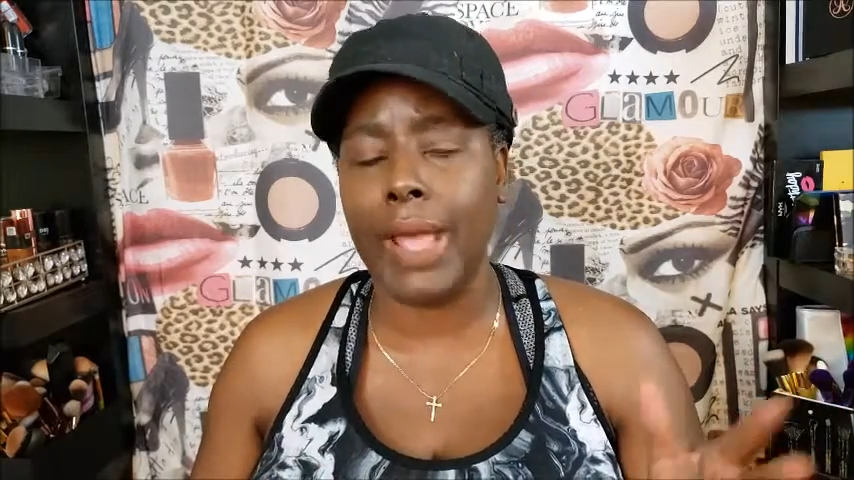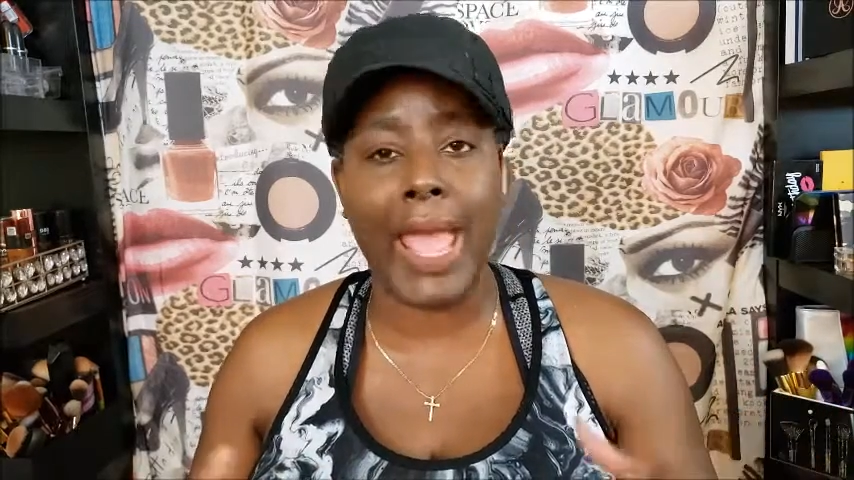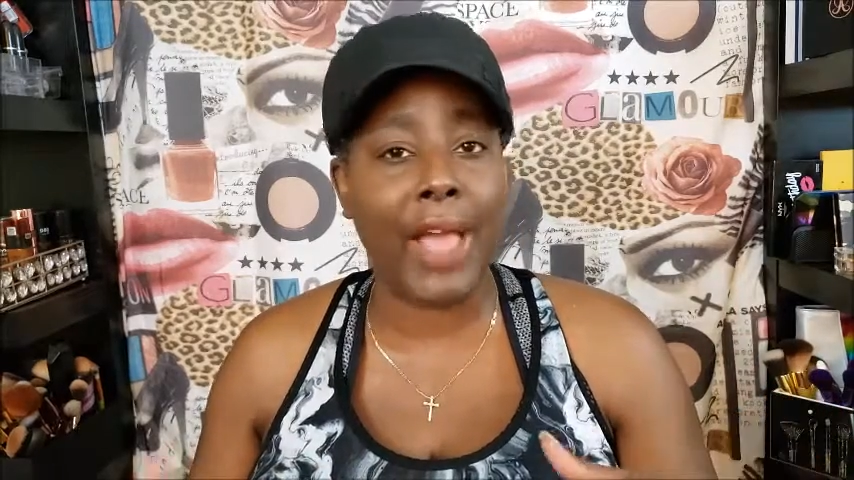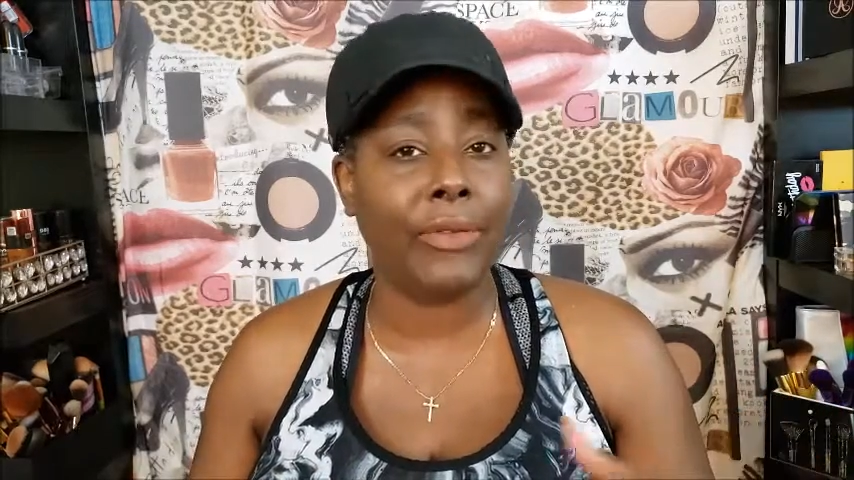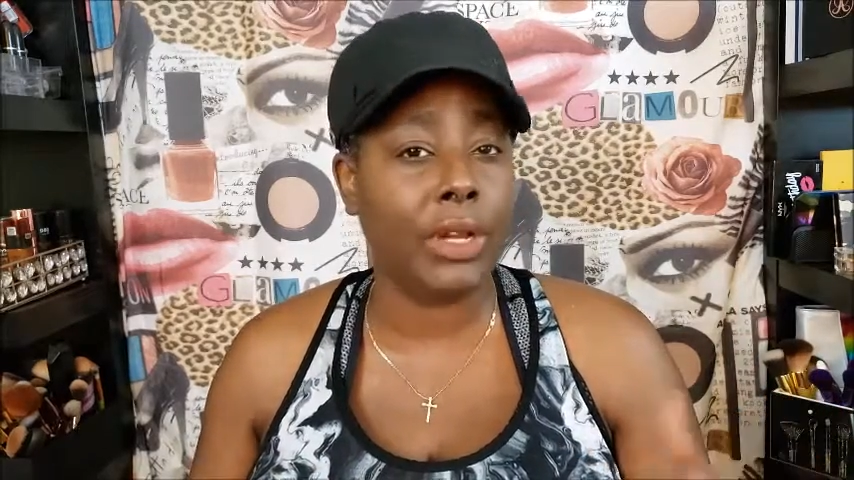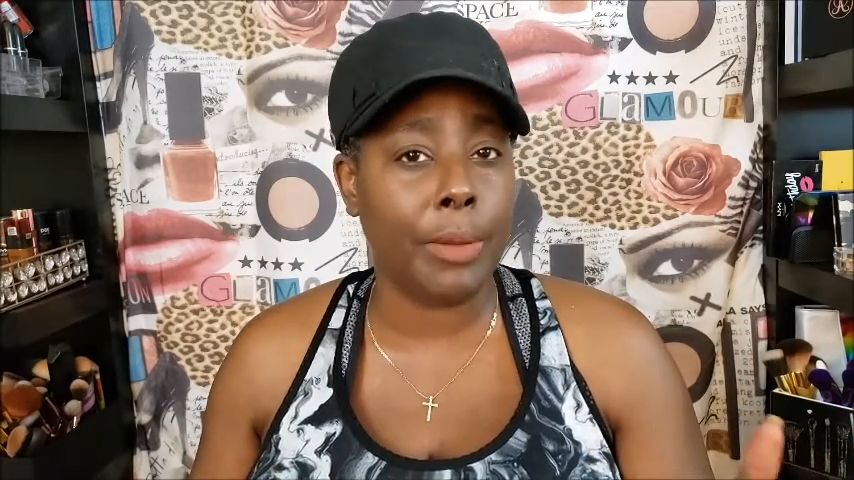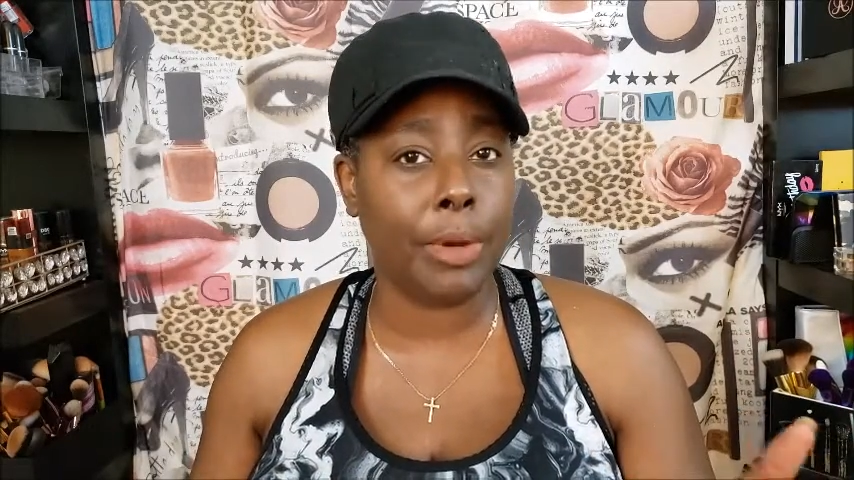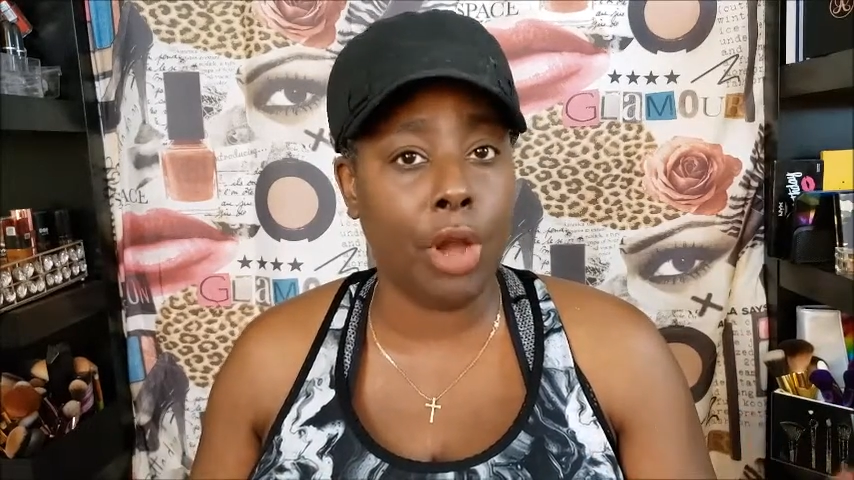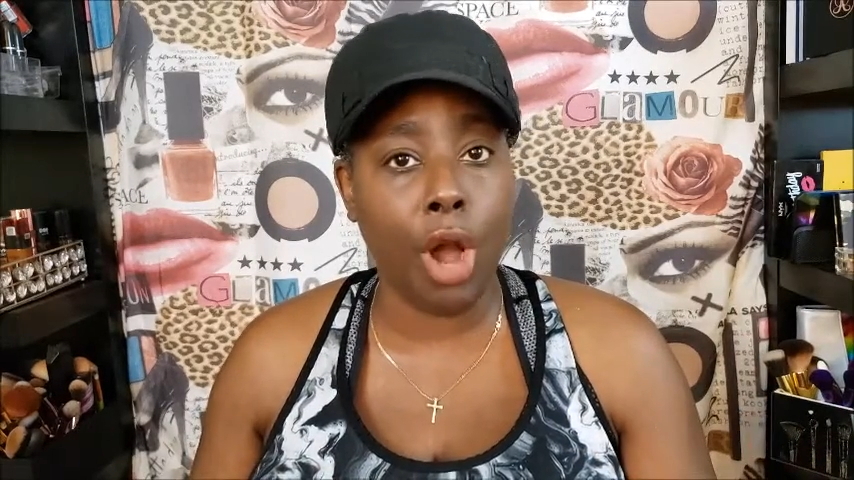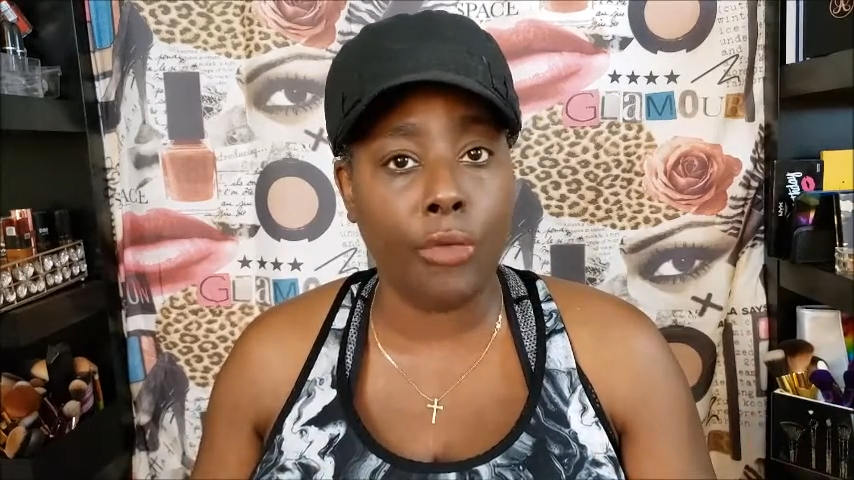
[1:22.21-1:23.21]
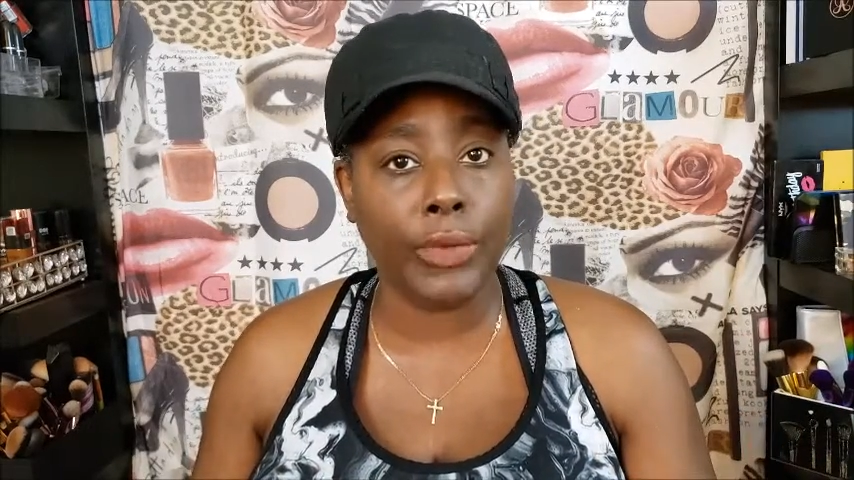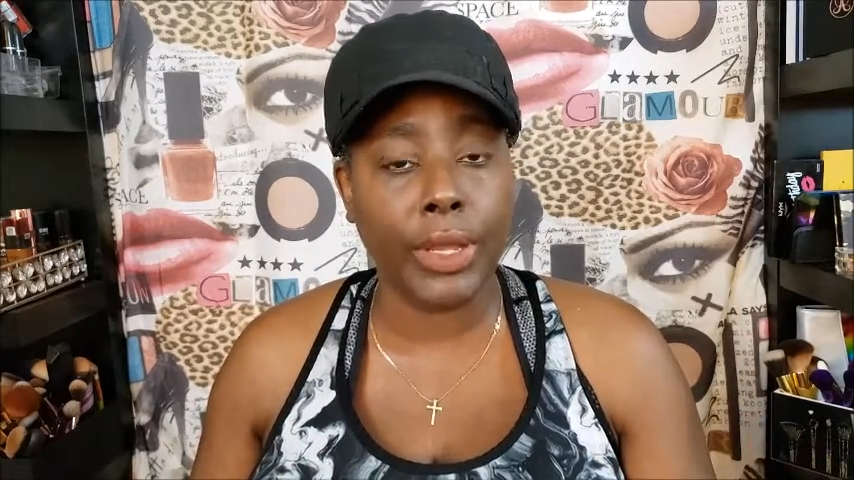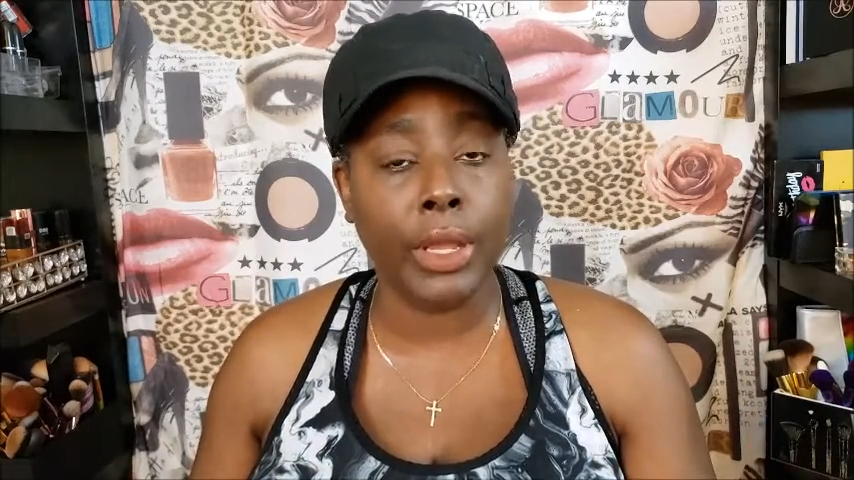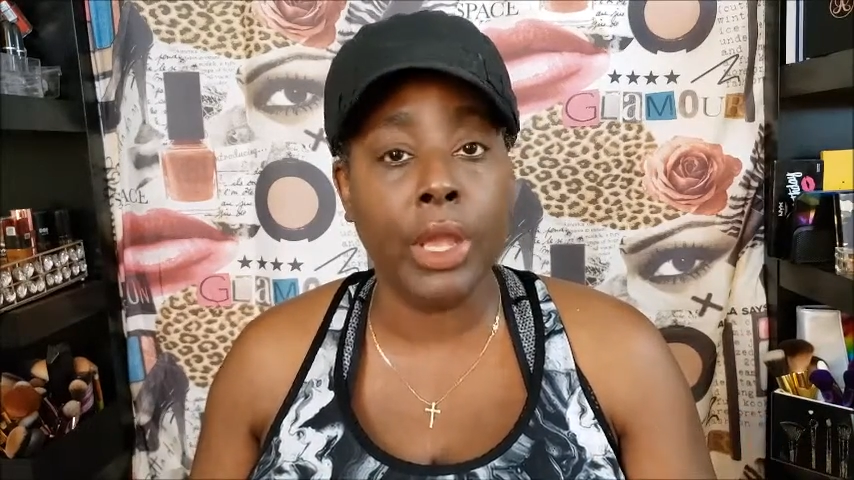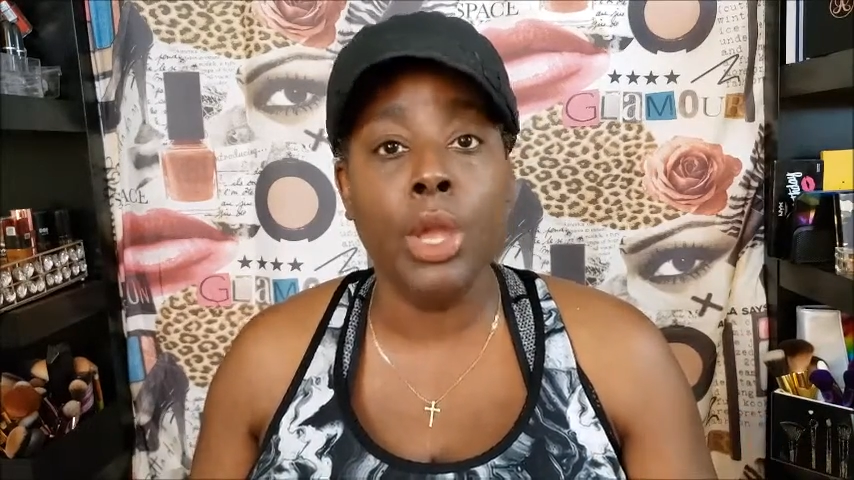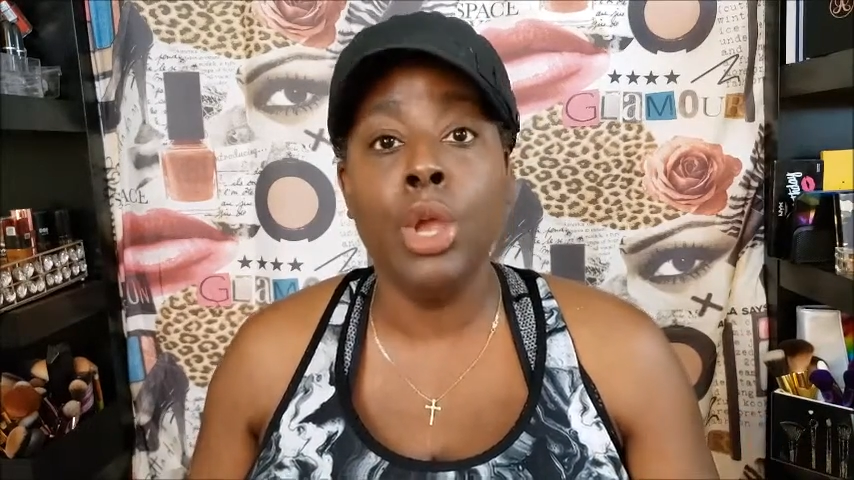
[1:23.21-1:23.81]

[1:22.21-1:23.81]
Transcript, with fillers: half a cup of coffee